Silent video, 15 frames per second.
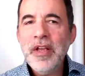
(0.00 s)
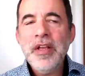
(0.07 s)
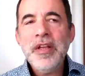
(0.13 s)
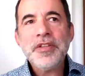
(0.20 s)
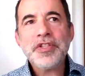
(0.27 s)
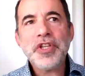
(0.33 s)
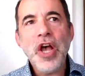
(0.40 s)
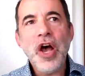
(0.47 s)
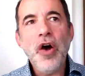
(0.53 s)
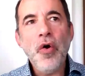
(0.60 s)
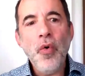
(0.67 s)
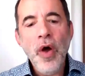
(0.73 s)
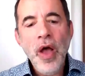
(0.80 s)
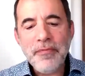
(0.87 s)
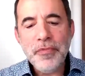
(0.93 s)

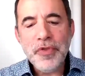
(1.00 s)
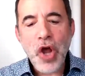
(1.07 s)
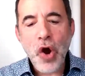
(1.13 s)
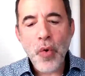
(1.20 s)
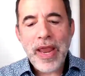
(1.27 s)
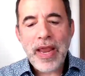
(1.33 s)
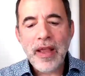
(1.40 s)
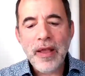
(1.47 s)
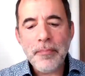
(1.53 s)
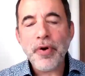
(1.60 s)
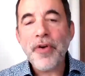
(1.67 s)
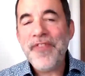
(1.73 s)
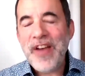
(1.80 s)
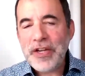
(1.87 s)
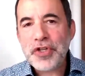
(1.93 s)
So knowing
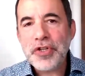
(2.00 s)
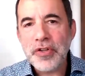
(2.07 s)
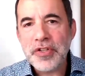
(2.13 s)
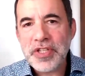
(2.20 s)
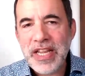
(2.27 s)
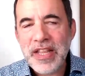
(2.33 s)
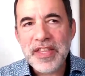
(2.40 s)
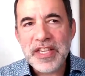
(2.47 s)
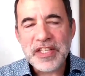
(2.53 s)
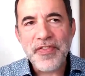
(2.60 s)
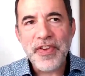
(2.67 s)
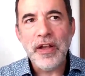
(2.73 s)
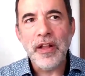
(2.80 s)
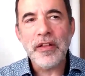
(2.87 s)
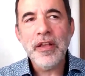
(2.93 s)
professionals in this
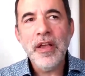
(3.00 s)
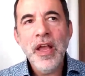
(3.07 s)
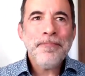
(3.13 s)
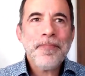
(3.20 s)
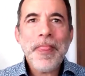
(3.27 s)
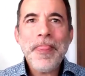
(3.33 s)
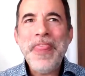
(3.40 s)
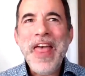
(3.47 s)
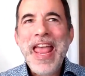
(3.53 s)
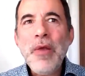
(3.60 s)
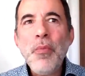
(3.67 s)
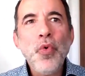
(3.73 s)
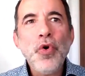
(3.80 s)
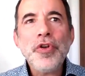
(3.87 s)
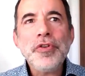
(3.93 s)
field, they
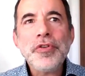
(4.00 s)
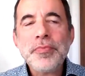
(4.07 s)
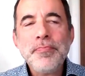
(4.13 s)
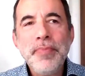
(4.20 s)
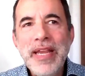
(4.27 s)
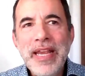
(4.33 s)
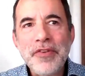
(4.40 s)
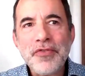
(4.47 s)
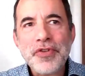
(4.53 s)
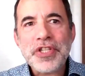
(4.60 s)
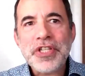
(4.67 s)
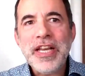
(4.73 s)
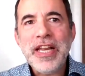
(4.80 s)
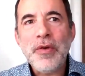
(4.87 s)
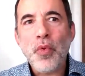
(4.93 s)
wouldn't be
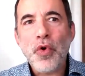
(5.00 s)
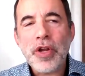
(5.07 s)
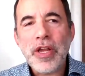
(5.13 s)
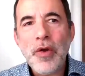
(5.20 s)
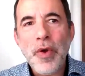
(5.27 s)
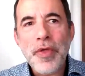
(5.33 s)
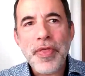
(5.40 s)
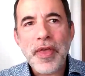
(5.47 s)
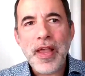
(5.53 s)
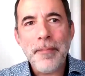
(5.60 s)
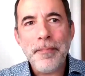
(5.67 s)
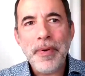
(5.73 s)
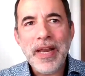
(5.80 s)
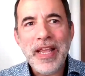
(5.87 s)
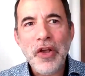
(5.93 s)
interested in working with a
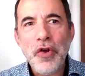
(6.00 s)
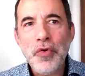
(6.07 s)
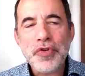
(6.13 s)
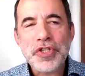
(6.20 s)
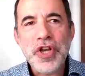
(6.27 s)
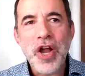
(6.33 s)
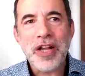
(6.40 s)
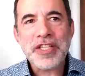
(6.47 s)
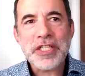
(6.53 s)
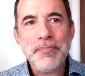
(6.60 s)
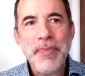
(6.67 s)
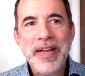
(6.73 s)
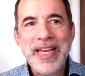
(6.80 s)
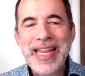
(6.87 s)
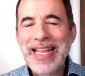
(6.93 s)
company who's not
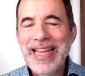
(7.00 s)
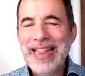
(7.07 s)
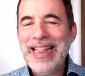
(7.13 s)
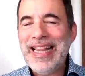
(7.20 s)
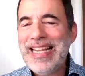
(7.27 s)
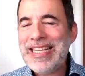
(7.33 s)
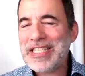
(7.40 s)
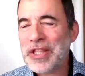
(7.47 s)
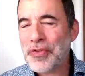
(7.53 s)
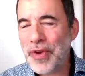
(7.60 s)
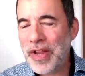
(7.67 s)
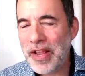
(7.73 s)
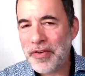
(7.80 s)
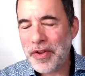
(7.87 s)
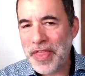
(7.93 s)
spending at least
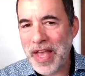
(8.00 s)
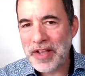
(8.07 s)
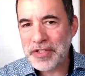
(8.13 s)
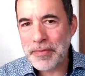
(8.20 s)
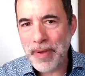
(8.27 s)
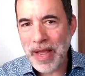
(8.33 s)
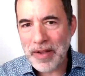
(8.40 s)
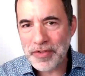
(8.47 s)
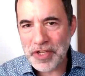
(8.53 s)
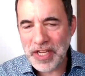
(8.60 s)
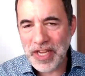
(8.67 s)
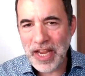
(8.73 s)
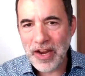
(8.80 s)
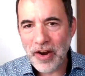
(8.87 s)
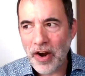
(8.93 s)
£300,000 a
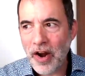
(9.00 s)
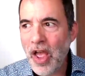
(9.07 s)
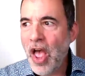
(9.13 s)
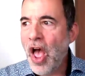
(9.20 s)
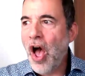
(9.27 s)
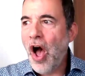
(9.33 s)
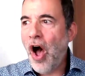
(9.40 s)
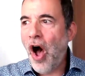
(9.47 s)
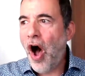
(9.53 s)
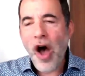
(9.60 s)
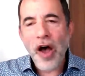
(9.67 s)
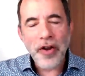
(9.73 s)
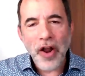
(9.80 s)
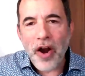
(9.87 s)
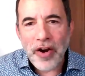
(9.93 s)
year
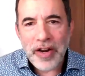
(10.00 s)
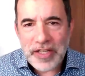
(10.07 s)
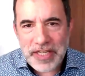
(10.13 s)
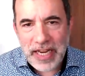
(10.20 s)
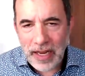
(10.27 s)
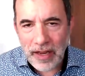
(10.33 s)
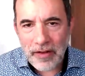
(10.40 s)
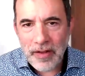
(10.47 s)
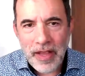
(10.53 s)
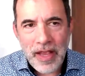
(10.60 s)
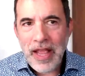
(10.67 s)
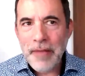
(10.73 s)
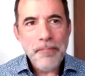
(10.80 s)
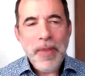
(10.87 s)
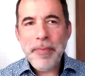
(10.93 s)
on R&D.
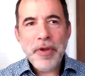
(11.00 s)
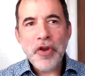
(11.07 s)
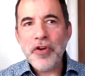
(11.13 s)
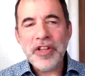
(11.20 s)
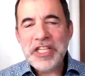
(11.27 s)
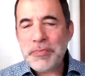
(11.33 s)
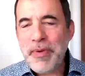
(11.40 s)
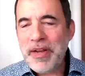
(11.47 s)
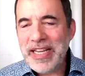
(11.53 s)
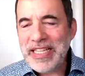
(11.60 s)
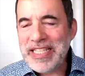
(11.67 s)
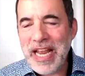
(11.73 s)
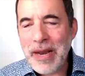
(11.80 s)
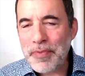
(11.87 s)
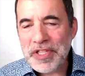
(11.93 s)
Maybe you're only spending
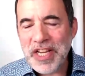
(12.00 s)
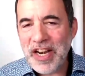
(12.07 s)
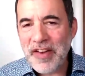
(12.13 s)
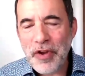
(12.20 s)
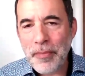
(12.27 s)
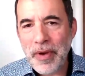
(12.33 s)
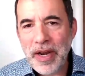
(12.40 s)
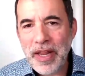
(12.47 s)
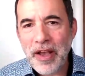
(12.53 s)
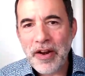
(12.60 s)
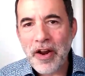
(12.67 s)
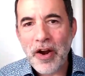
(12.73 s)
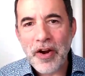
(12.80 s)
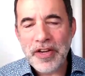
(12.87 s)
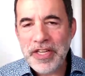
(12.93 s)
10% of your money on
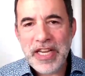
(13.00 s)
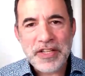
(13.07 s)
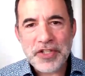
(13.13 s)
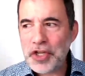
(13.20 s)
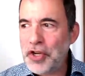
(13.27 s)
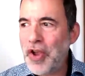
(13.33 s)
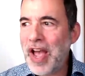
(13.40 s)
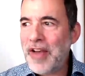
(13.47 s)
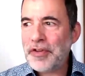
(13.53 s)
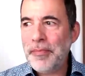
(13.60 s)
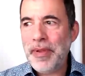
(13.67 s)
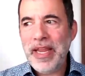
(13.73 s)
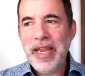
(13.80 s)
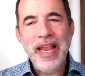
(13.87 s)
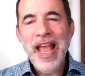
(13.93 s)
R&D, so you have to
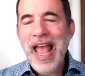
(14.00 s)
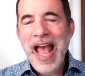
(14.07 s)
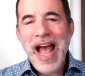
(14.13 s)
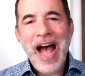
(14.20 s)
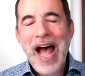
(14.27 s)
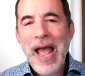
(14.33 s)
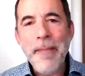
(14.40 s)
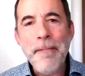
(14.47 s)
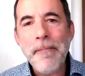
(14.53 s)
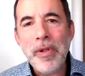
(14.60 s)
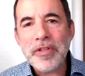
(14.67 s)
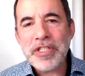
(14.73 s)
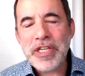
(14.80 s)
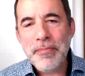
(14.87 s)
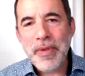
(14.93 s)
be a
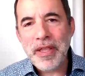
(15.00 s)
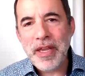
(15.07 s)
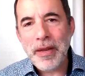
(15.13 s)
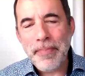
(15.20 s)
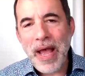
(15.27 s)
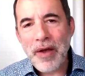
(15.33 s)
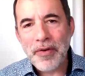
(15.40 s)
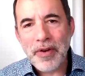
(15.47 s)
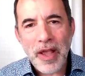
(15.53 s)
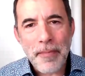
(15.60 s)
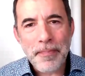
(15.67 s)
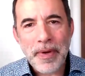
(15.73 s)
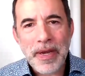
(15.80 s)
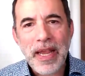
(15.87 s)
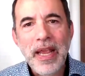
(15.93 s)
multi-million pound
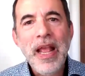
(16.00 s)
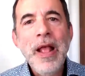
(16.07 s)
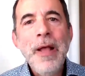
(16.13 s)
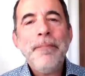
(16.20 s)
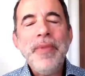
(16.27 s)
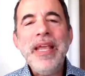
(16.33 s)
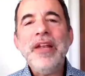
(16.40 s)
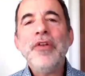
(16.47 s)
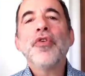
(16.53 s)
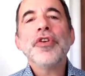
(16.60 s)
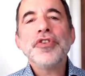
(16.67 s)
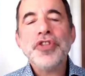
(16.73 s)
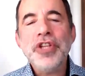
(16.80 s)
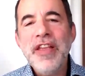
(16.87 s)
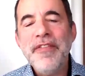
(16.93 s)
company in order
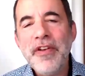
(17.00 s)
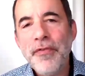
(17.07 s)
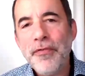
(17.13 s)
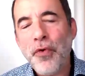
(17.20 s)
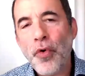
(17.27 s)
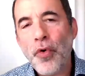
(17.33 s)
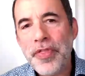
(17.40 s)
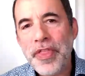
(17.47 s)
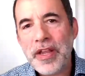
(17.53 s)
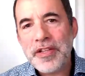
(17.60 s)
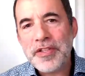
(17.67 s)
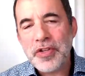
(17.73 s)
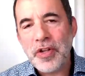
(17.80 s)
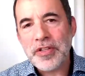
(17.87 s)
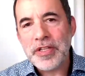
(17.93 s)
to even afford the
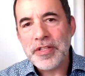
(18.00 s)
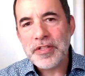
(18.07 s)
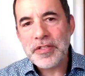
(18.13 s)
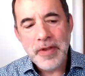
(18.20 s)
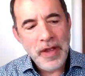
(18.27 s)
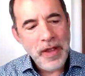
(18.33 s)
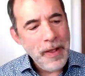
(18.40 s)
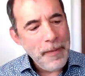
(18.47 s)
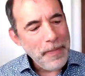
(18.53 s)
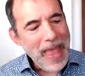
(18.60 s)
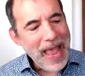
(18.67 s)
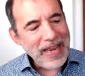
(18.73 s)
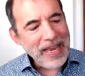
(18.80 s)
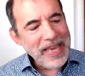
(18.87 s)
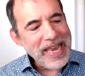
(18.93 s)
consultants.
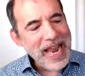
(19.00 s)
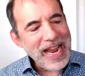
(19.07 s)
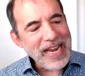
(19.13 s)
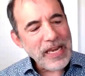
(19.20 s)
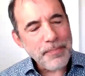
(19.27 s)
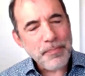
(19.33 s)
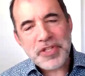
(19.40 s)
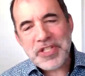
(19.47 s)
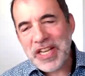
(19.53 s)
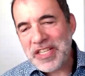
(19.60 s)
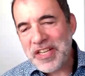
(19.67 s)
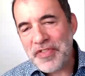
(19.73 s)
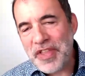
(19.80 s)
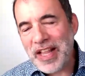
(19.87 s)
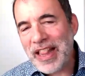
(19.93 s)
And 90%
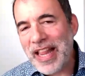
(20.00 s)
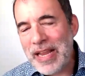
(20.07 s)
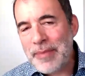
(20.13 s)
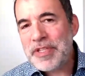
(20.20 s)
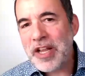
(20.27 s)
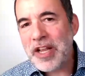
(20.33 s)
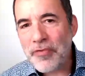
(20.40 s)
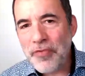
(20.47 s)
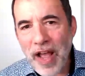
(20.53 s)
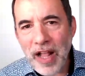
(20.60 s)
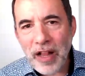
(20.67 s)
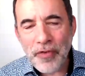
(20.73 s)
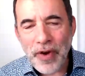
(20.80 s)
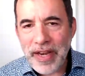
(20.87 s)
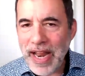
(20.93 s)
of the claims that are
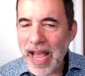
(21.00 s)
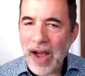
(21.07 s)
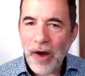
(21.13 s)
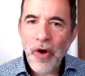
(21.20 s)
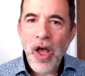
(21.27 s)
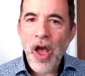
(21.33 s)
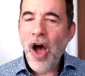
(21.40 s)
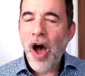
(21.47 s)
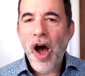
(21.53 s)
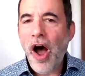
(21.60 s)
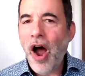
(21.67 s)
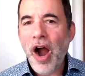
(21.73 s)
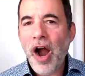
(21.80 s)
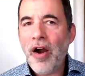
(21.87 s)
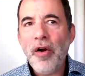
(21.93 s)
filed right now
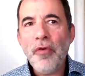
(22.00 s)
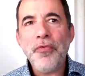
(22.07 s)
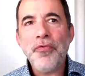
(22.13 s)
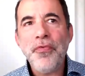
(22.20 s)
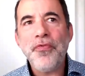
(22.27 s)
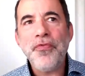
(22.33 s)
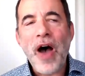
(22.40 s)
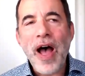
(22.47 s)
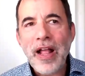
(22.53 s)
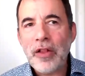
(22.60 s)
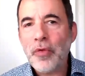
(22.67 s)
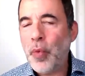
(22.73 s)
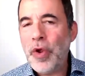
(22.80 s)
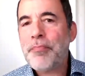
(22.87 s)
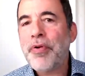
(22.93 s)
are
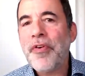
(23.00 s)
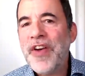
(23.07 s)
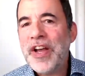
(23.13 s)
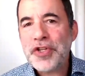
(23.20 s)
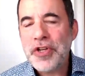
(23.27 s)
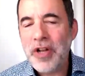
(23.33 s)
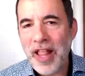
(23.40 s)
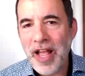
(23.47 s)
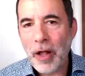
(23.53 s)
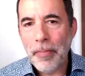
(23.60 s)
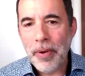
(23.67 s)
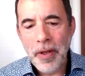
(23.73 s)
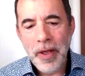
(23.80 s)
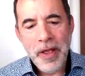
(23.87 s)
filed with professional help.